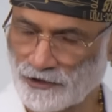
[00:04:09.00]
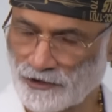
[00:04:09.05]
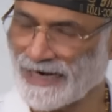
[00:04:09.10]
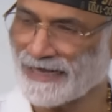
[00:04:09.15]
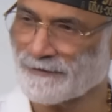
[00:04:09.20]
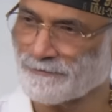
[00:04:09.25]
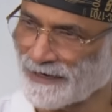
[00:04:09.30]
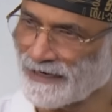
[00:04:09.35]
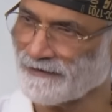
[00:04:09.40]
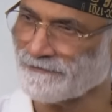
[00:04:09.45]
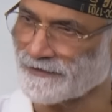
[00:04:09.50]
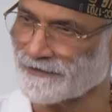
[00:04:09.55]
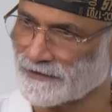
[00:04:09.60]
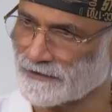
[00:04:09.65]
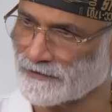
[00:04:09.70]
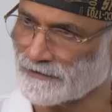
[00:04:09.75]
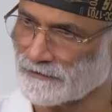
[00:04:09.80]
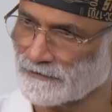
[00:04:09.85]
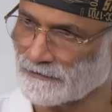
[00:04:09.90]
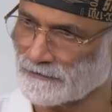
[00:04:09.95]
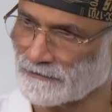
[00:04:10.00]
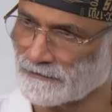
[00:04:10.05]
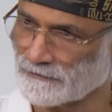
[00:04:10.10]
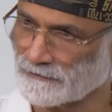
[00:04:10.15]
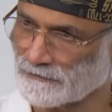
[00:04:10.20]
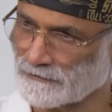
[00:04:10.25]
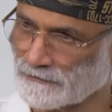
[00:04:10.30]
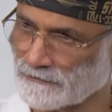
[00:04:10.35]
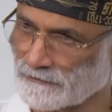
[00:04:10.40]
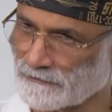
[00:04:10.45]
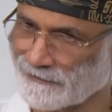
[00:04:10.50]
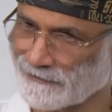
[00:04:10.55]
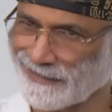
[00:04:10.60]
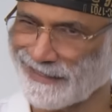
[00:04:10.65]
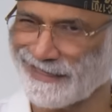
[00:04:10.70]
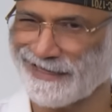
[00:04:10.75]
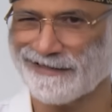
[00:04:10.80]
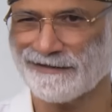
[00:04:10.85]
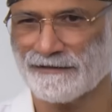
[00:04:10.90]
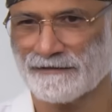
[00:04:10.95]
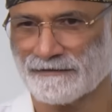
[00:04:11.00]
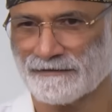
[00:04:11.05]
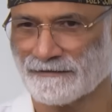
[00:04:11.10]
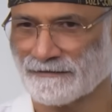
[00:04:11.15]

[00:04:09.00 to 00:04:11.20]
Do you like breakfast? Eh,